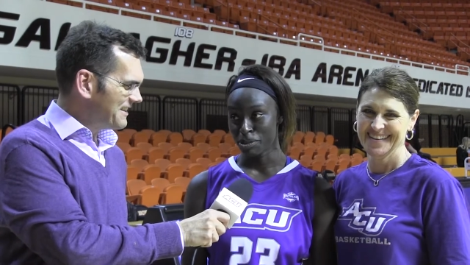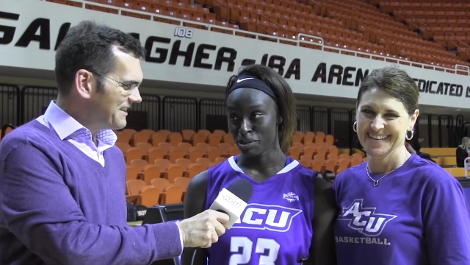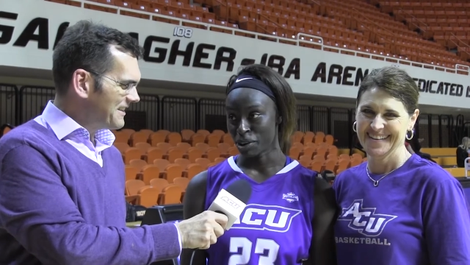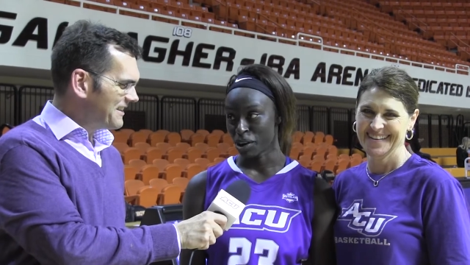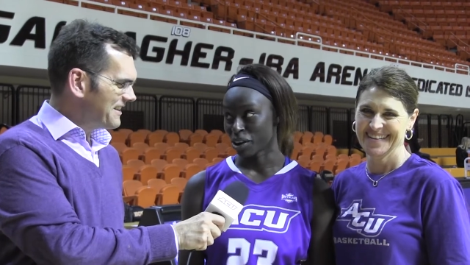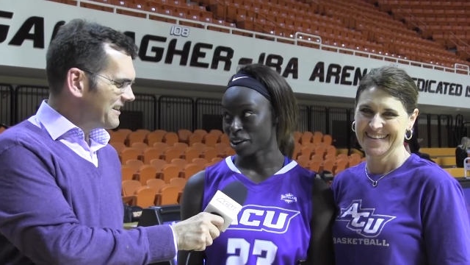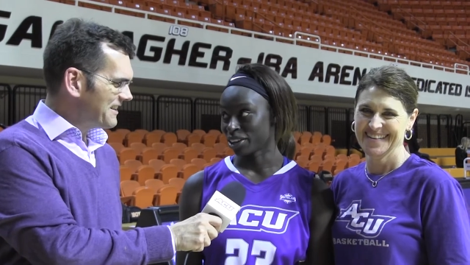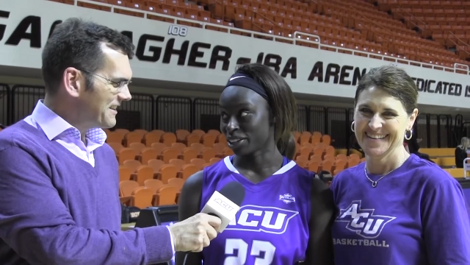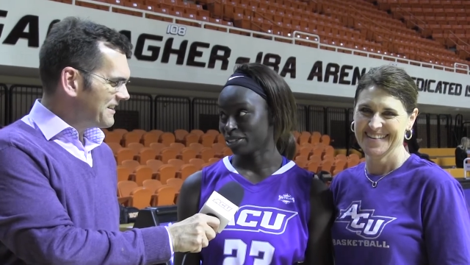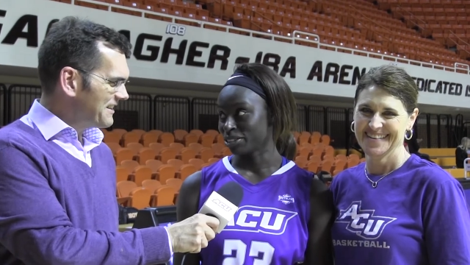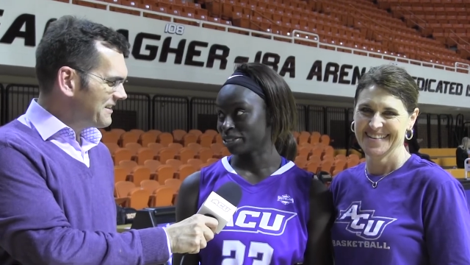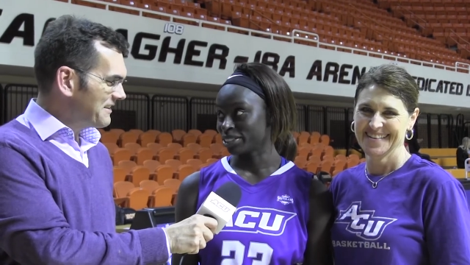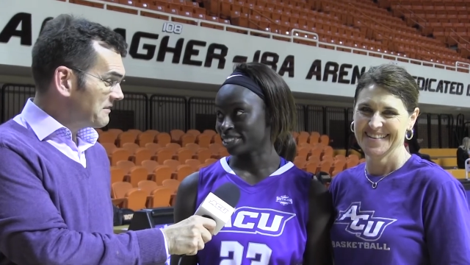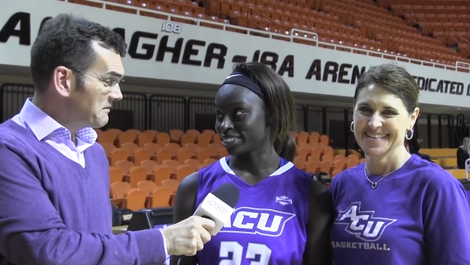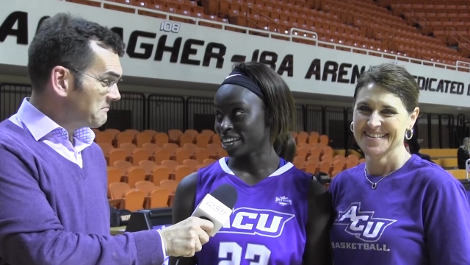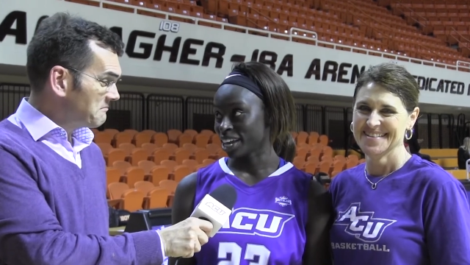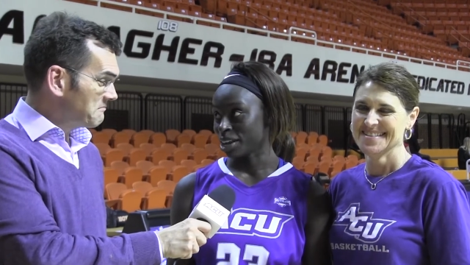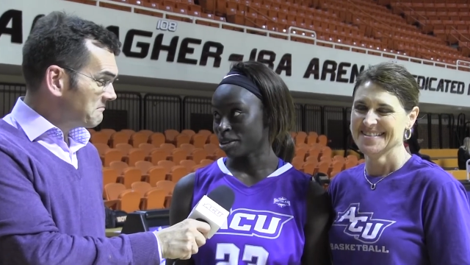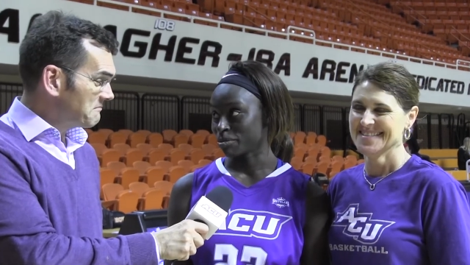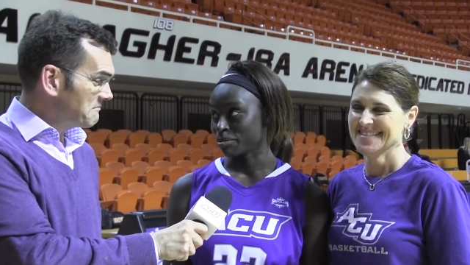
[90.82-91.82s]
Speaker 1: we were not going to lose this
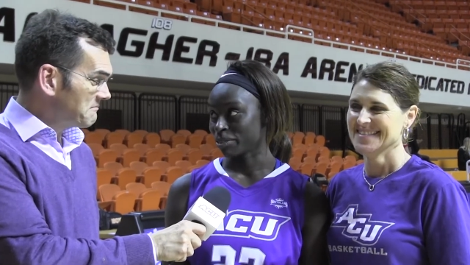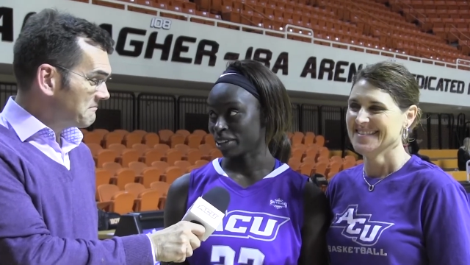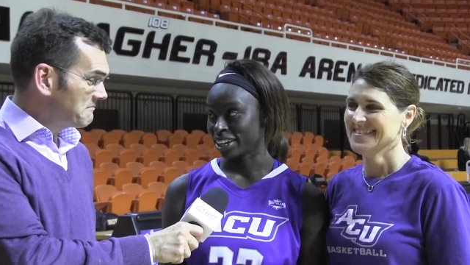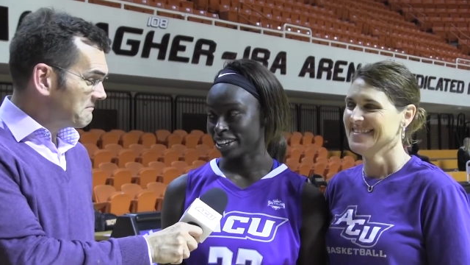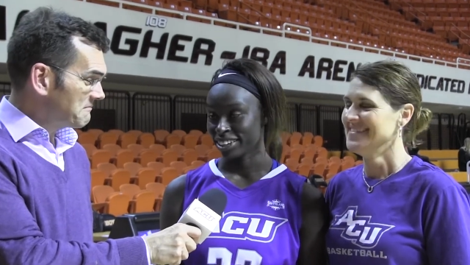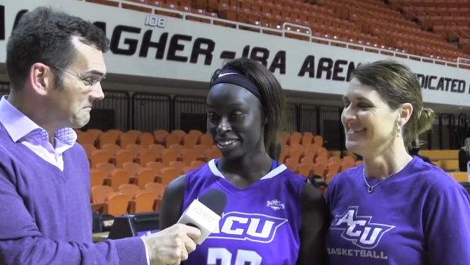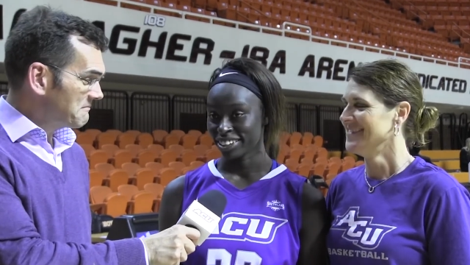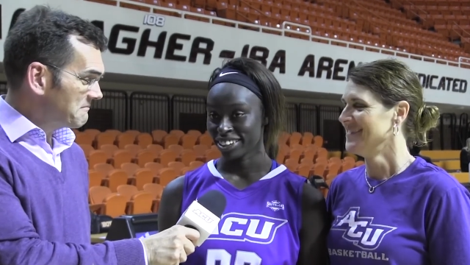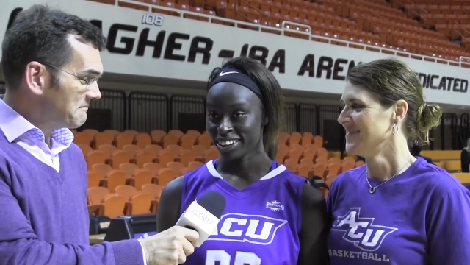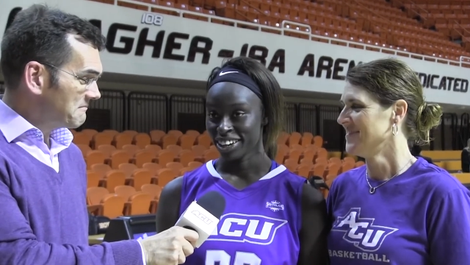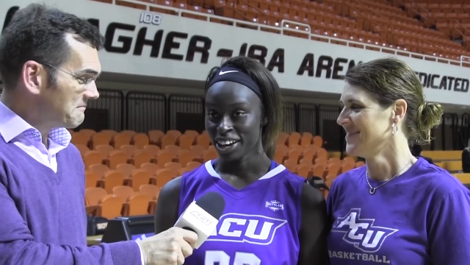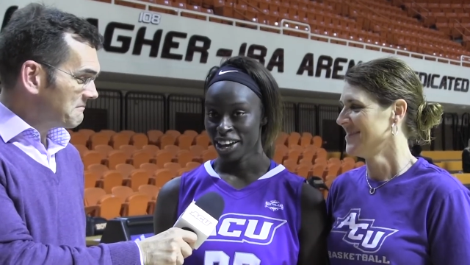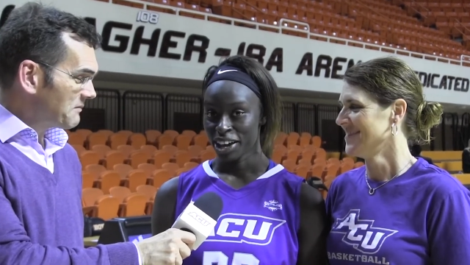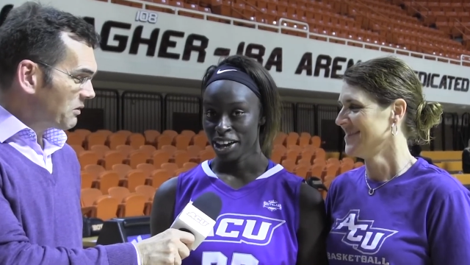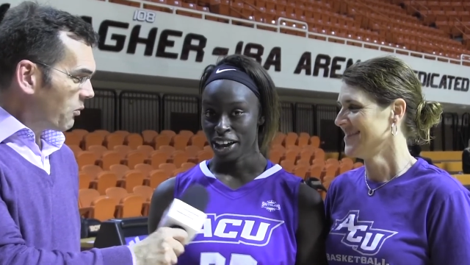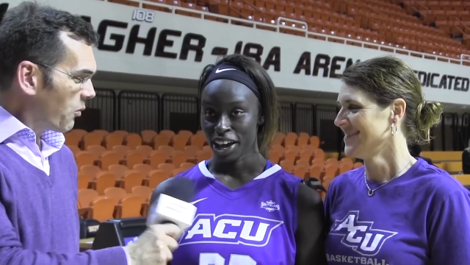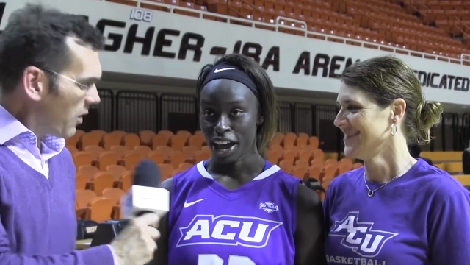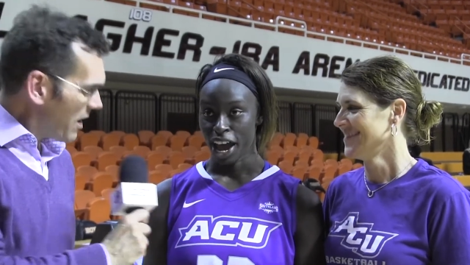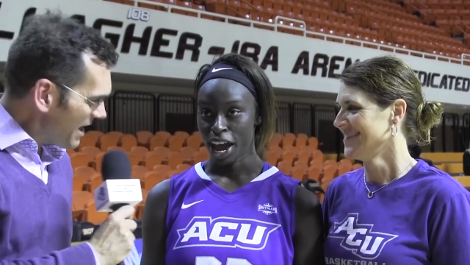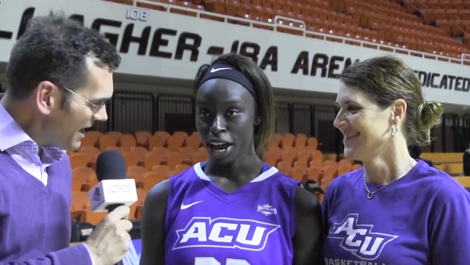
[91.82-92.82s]
game. Like,
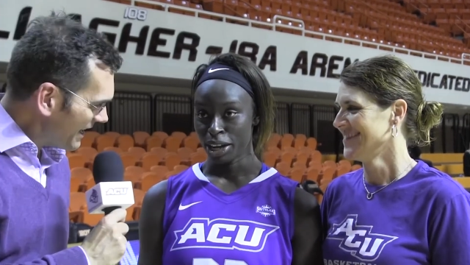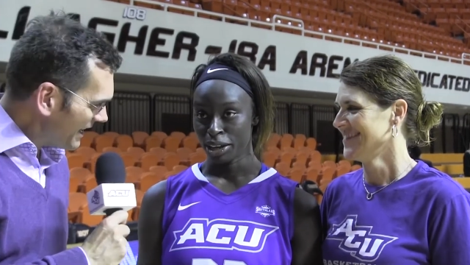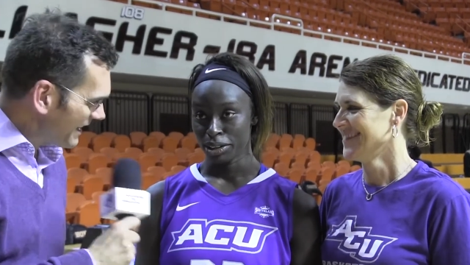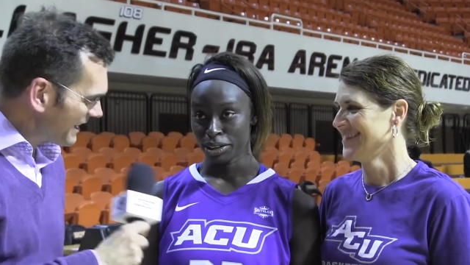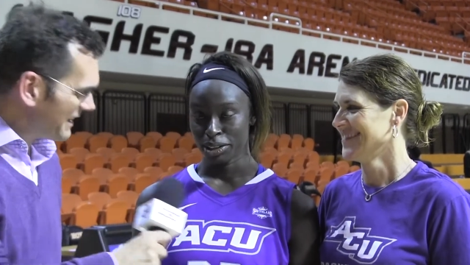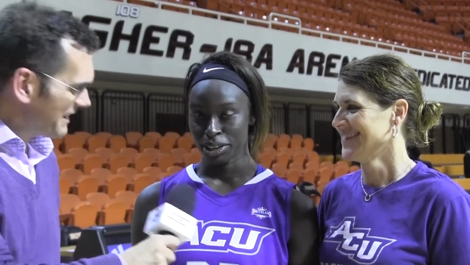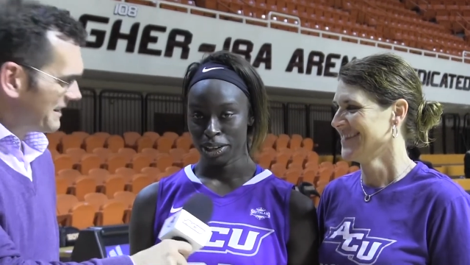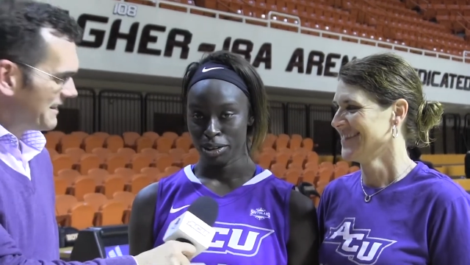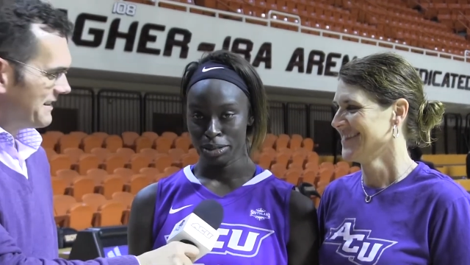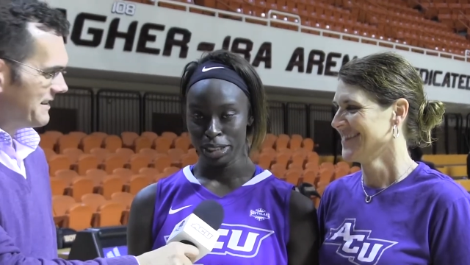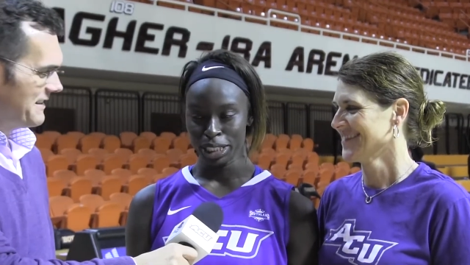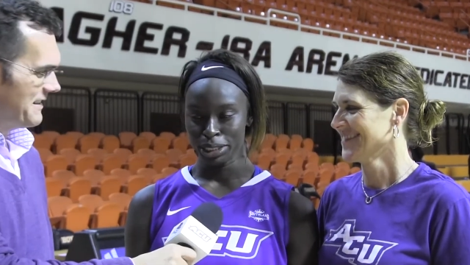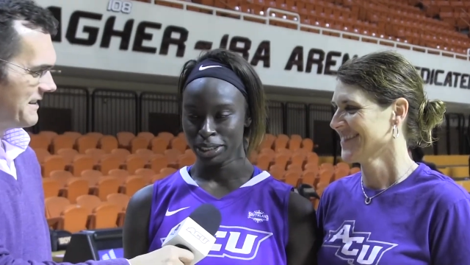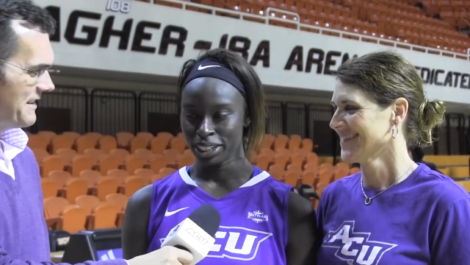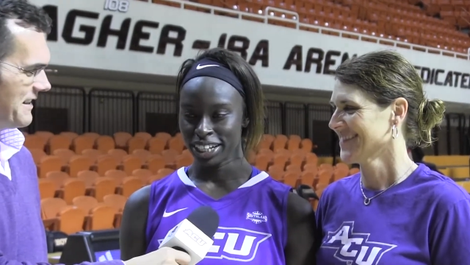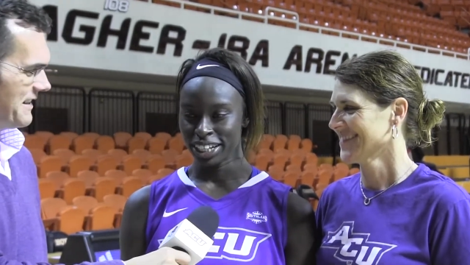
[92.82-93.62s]
why? just